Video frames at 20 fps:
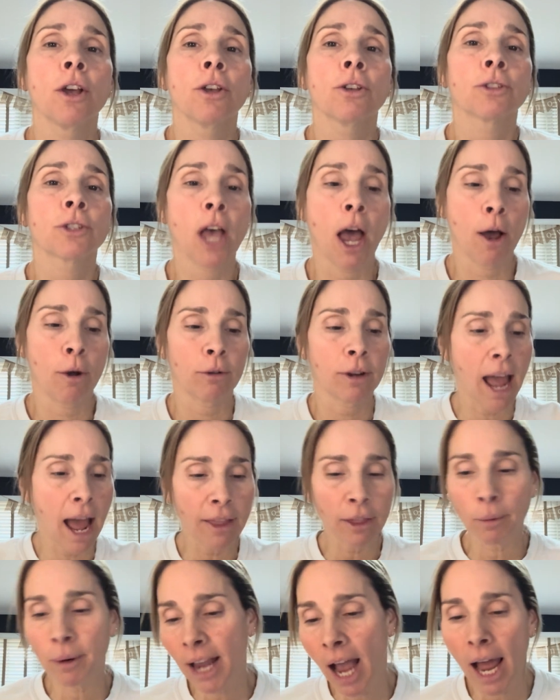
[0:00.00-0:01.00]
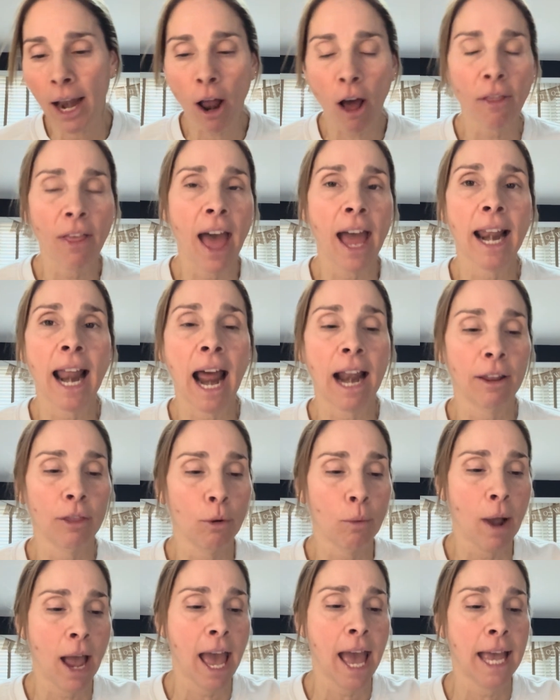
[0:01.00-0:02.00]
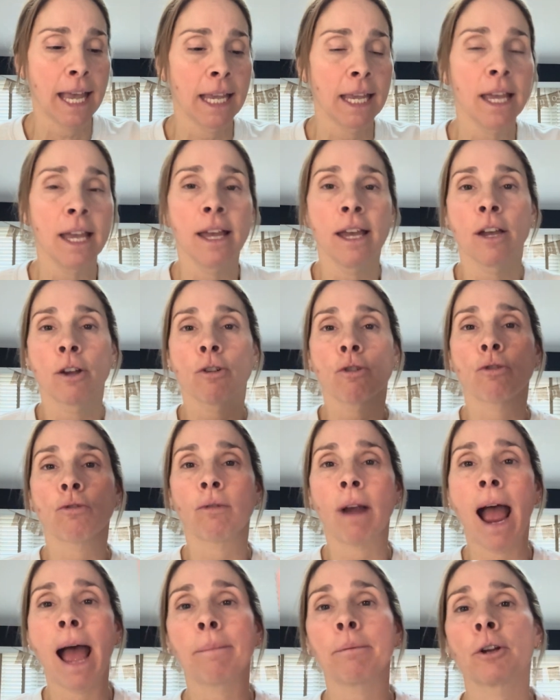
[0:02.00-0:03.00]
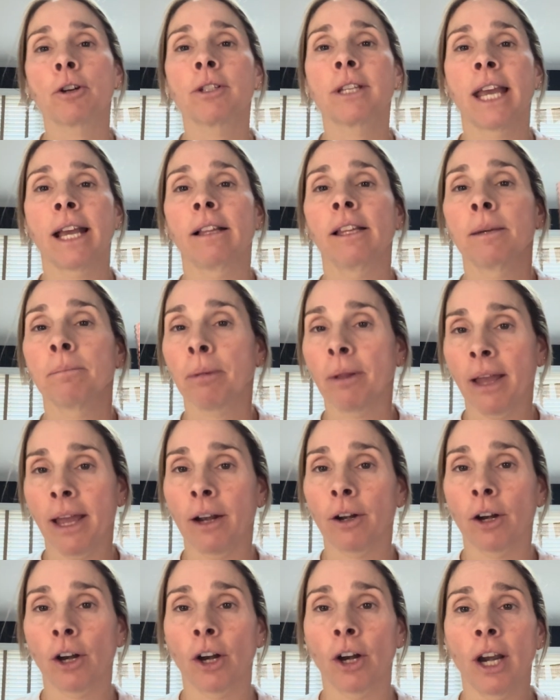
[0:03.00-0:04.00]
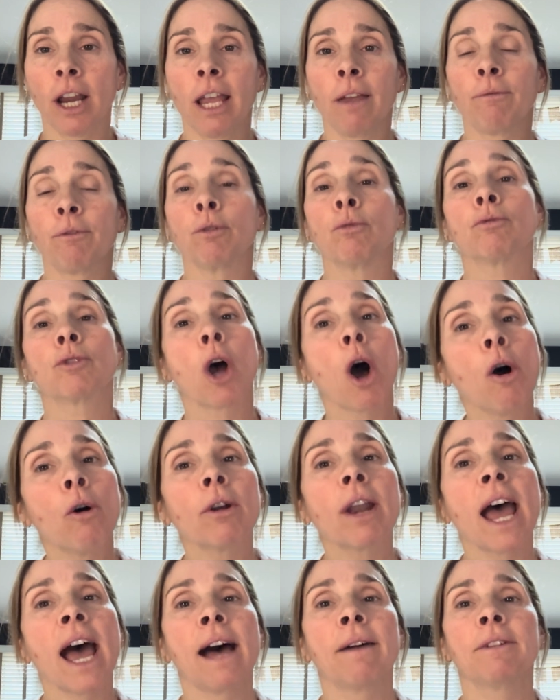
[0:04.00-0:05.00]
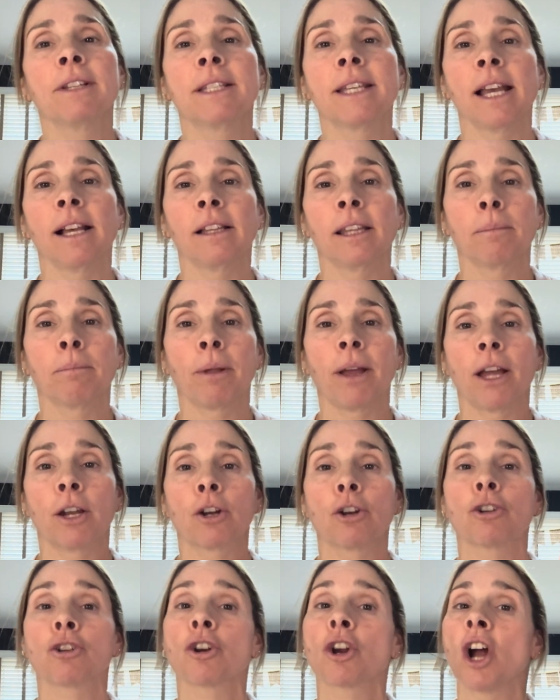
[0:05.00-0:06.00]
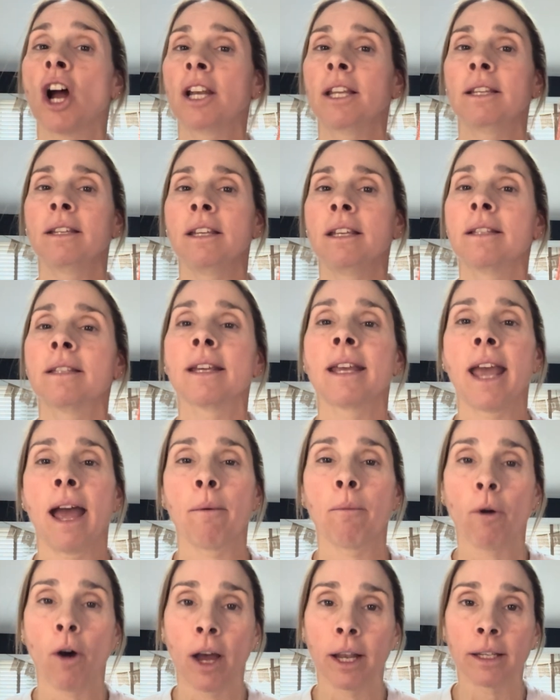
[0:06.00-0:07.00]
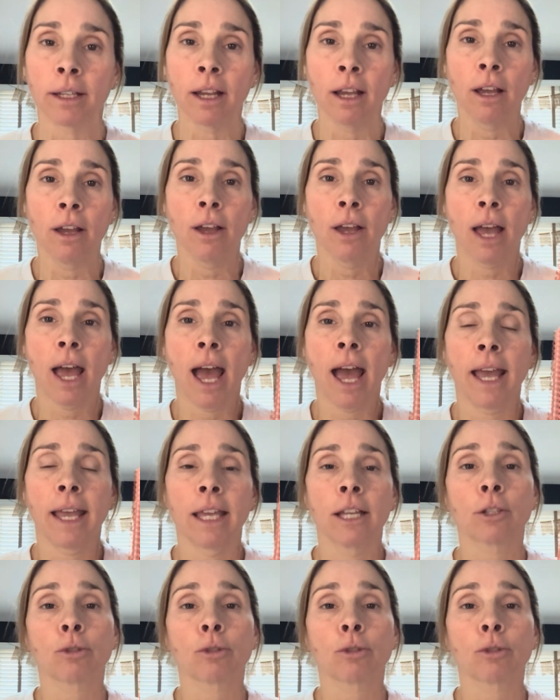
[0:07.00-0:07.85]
So now that we got all that out of the way, grab your daily planner. If you don't have a daily planner, you're going to need to get one. Okay?